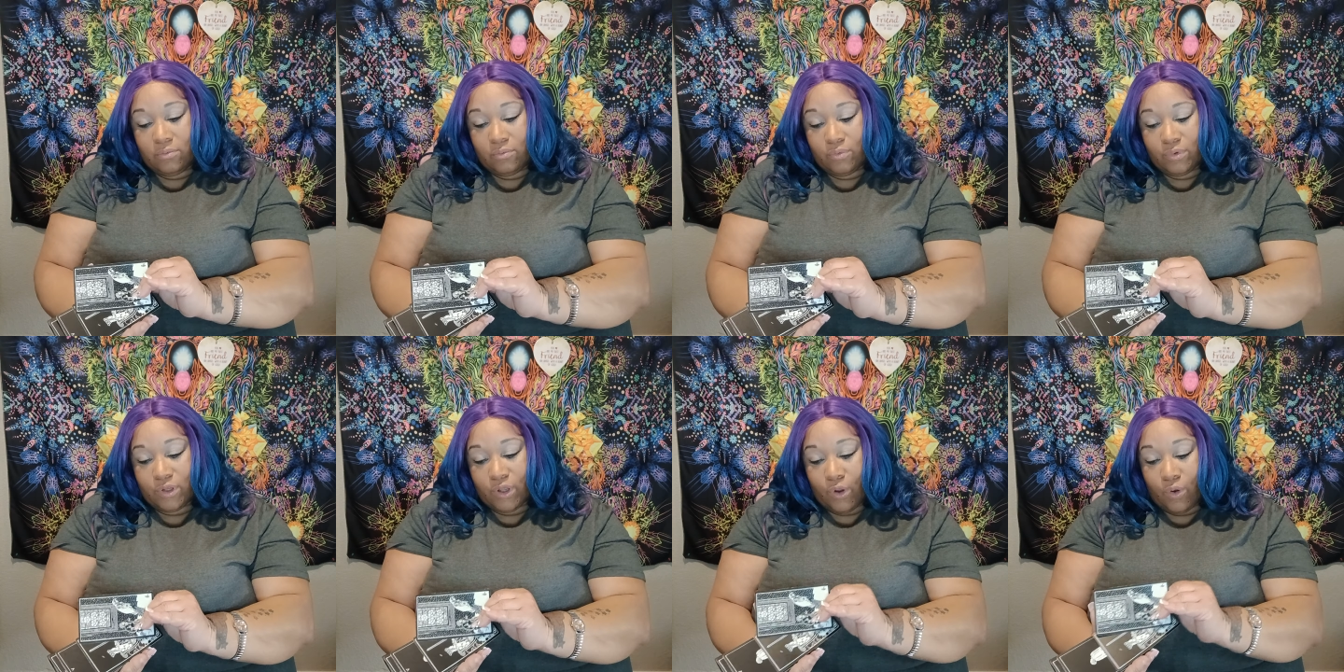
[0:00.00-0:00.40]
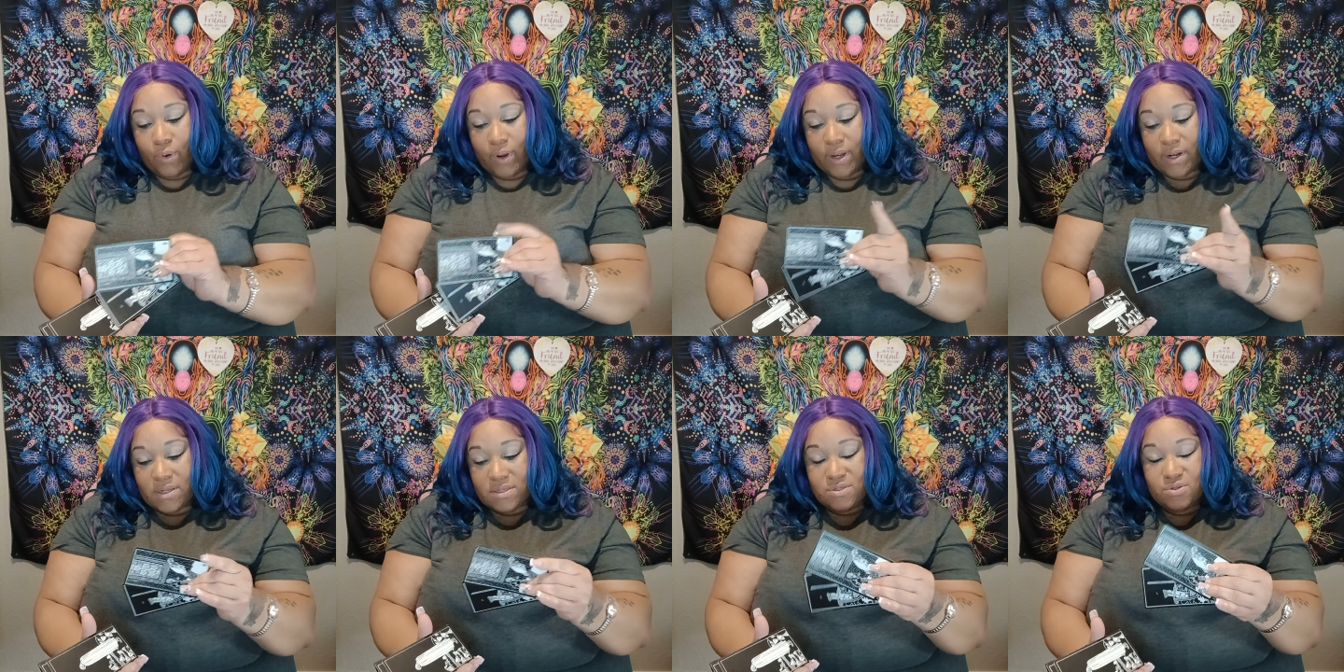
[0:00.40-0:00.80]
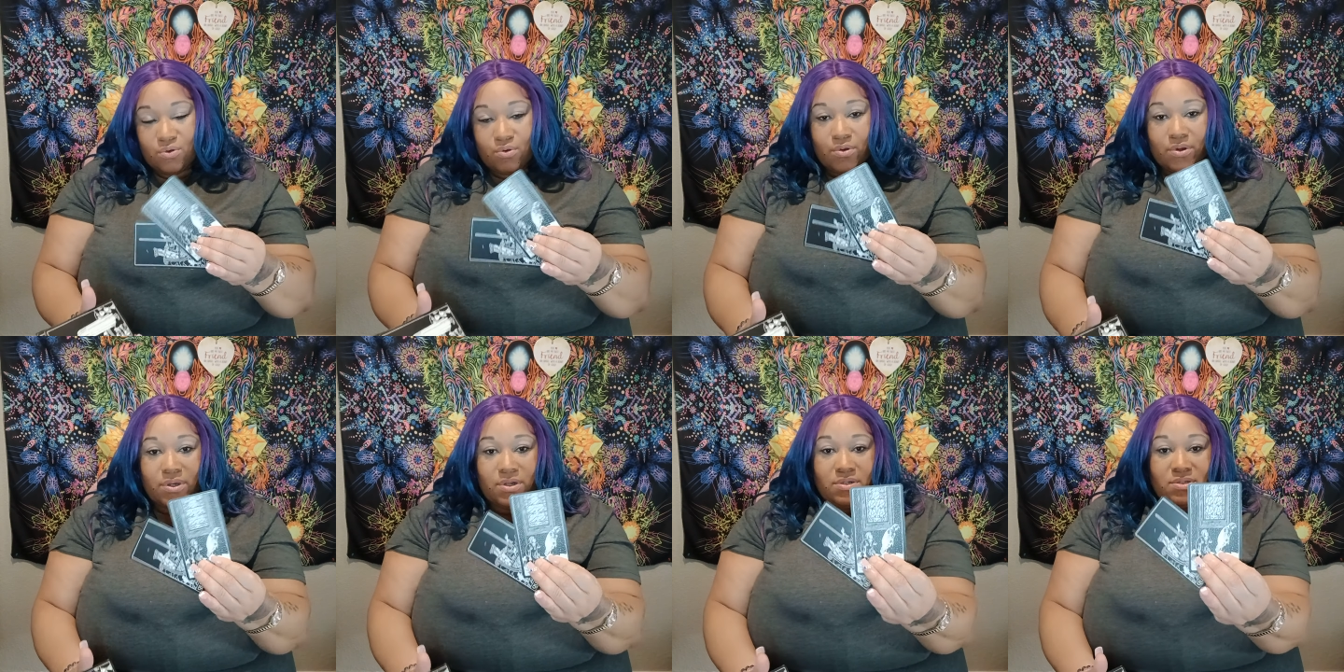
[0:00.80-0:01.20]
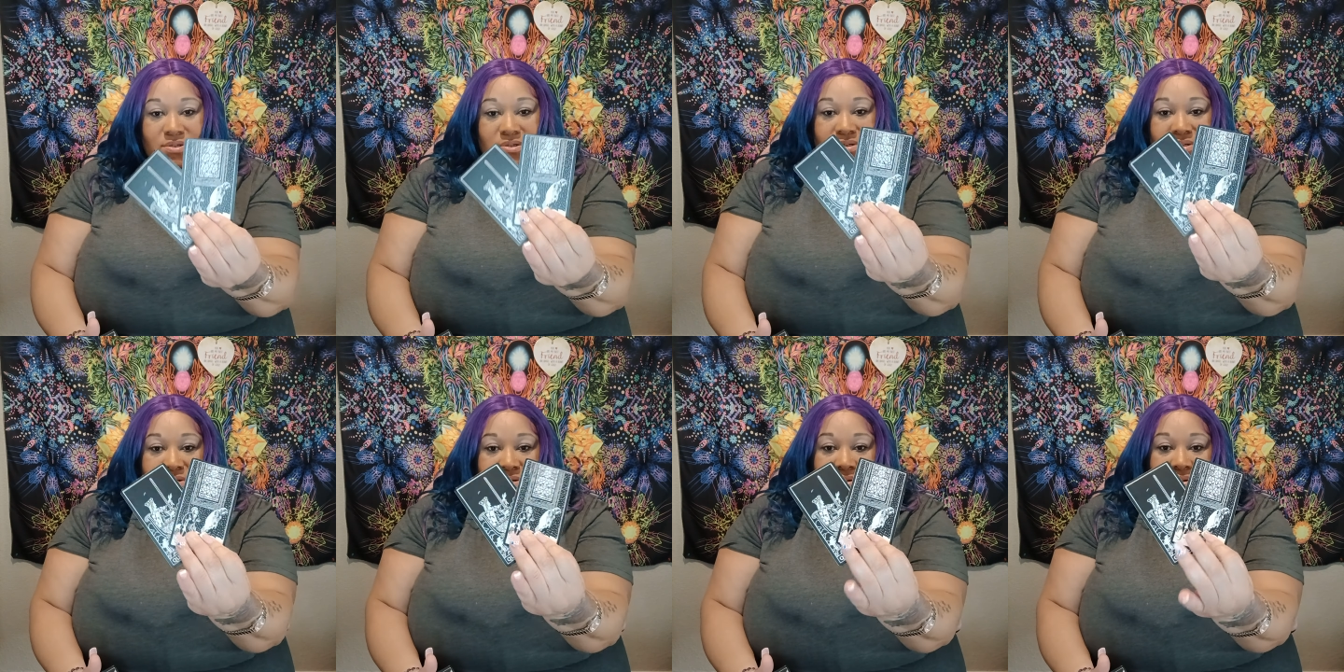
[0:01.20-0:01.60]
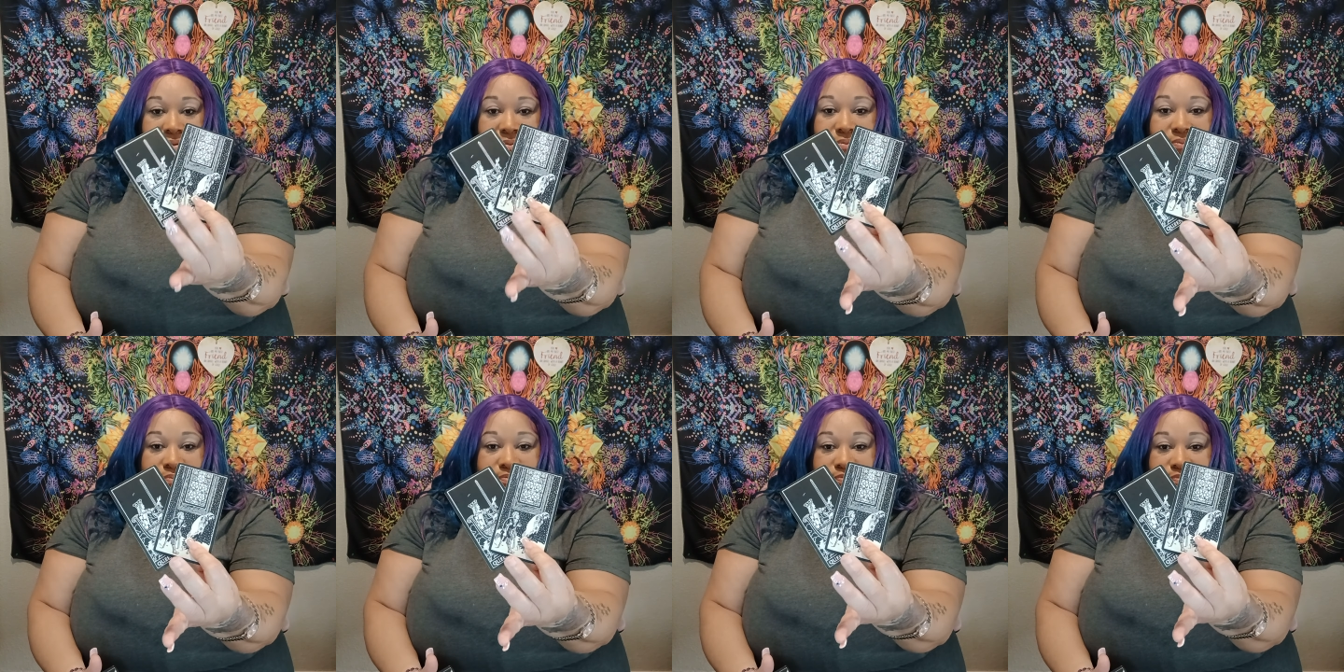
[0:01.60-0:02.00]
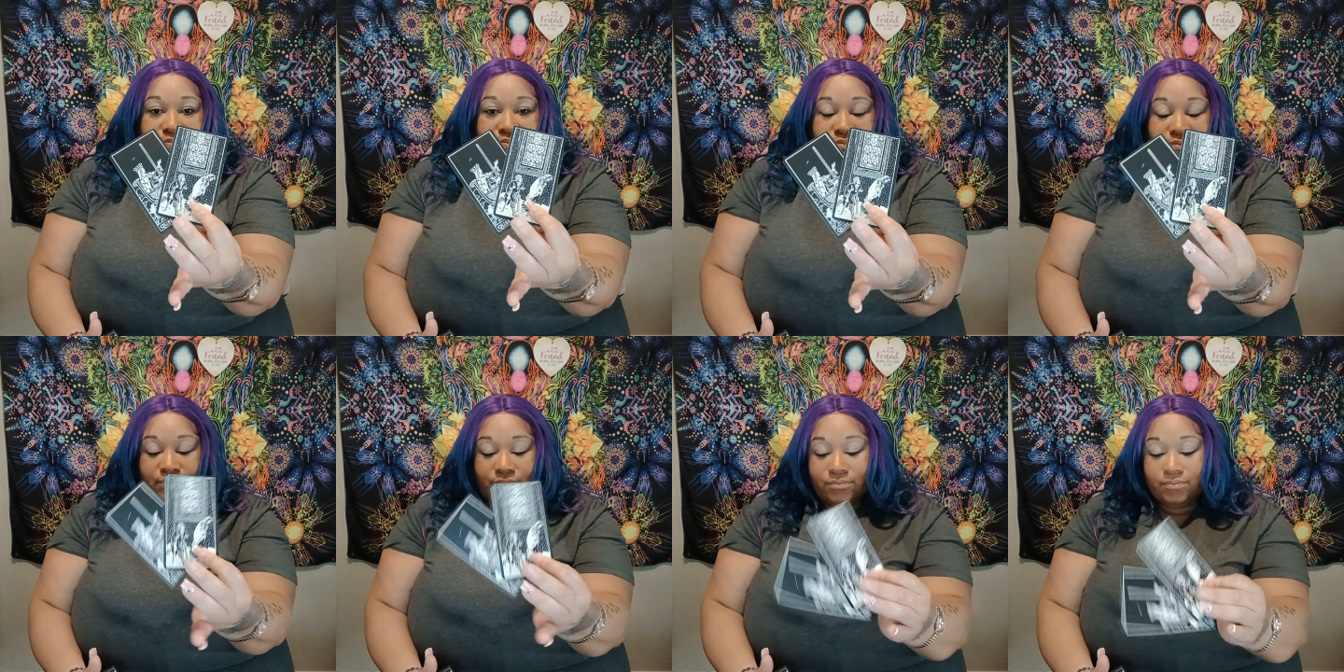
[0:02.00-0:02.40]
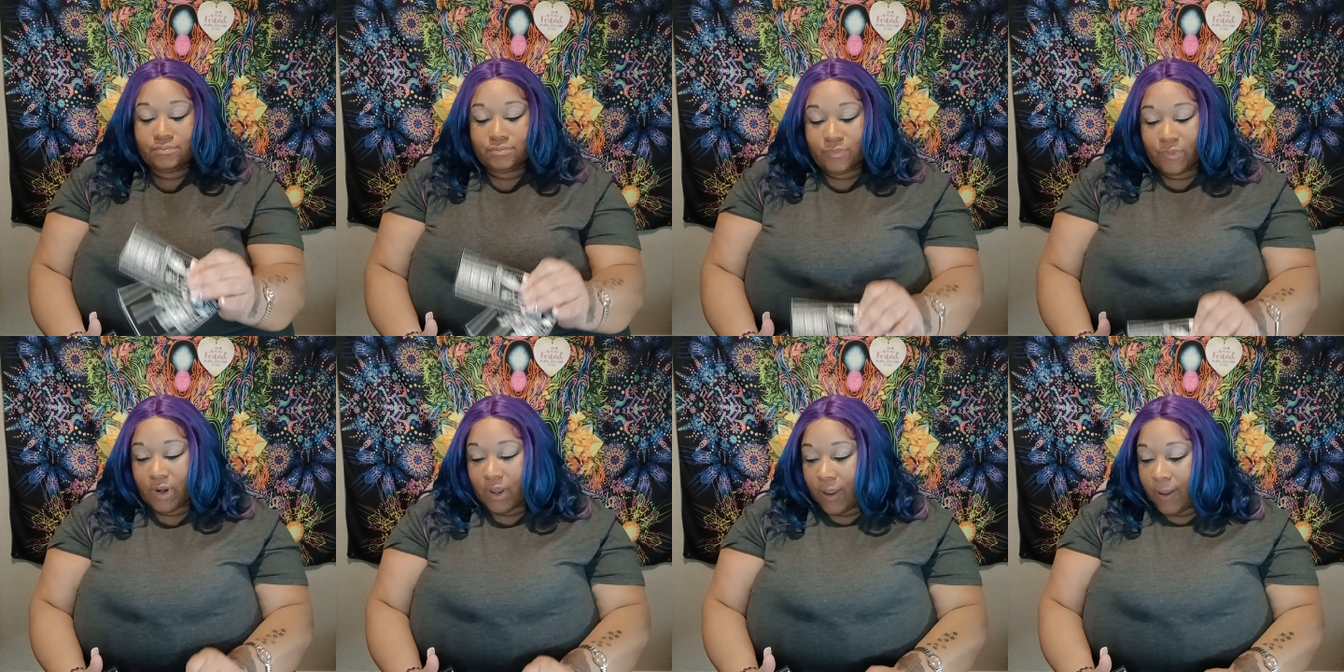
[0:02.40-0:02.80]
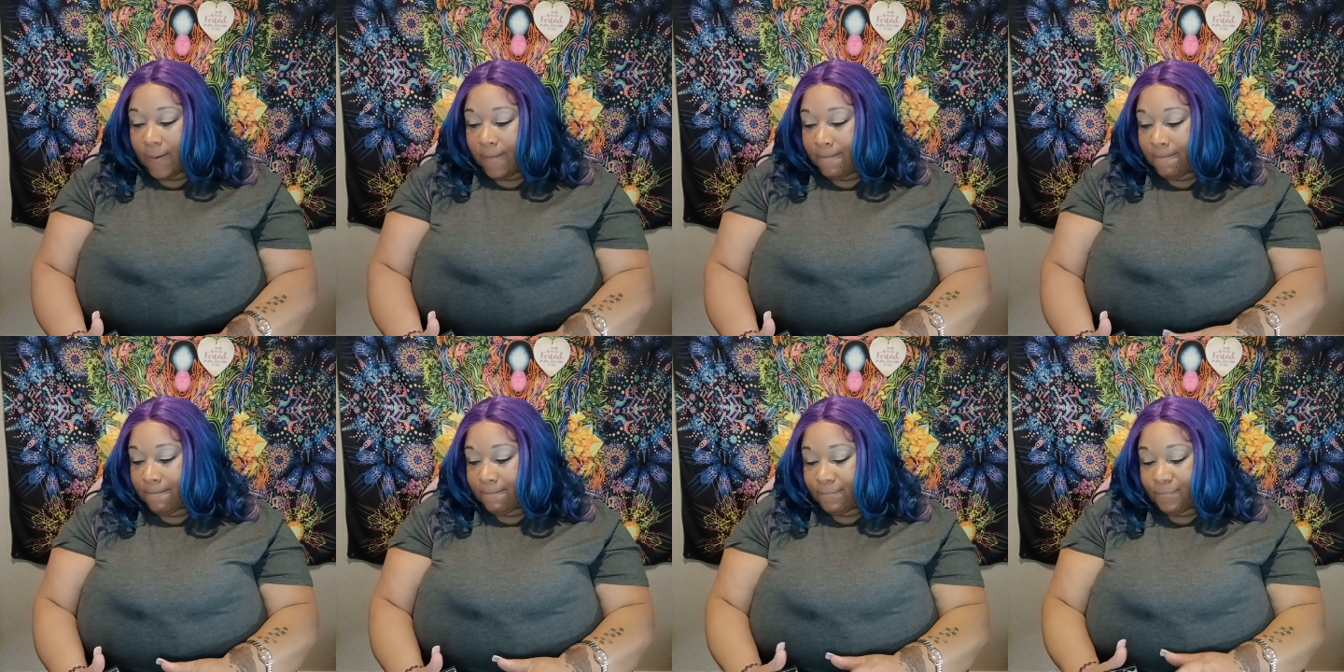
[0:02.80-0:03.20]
with the Queen of Swords. Okay?